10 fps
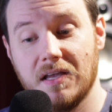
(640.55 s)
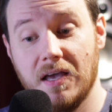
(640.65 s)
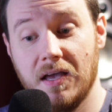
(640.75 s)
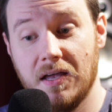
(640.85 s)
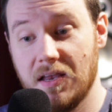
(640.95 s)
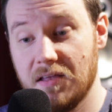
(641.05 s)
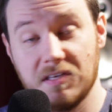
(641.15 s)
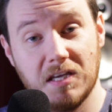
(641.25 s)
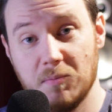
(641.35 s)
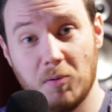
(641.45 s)
and I
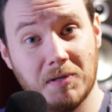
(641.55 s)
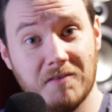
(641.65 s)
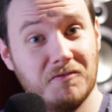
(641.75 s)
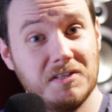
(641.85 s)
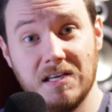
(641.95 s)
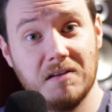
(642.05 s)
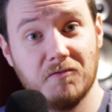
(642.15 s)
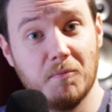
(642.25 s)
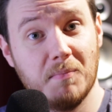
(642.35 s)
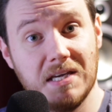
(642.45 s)
think it'd probably get fatiguing
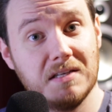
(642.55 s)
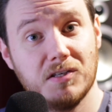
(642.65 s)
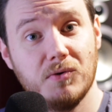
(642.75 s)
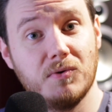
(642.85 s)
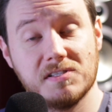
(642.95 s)
for me too,